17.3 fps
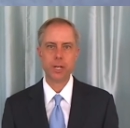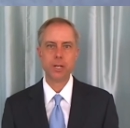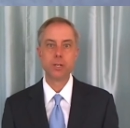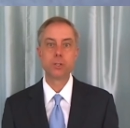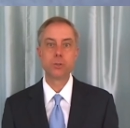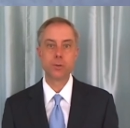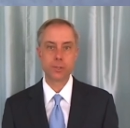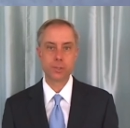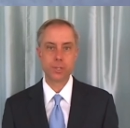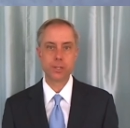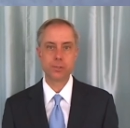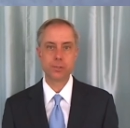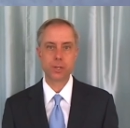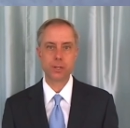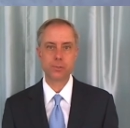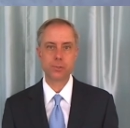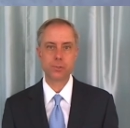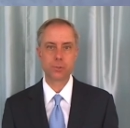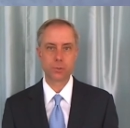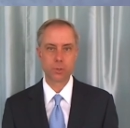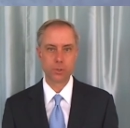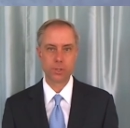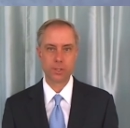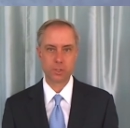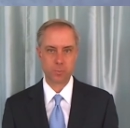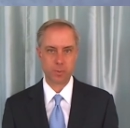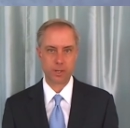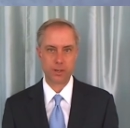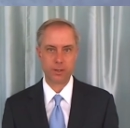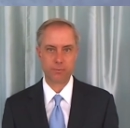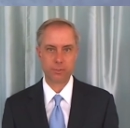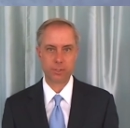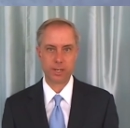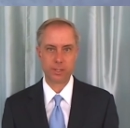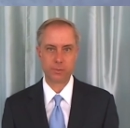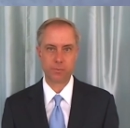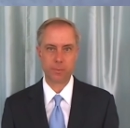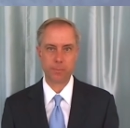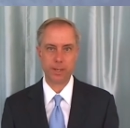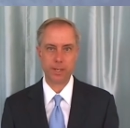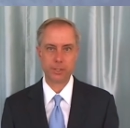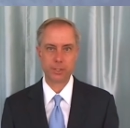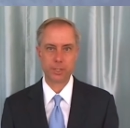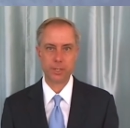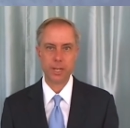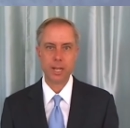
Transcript: to assist us through this period of transformation.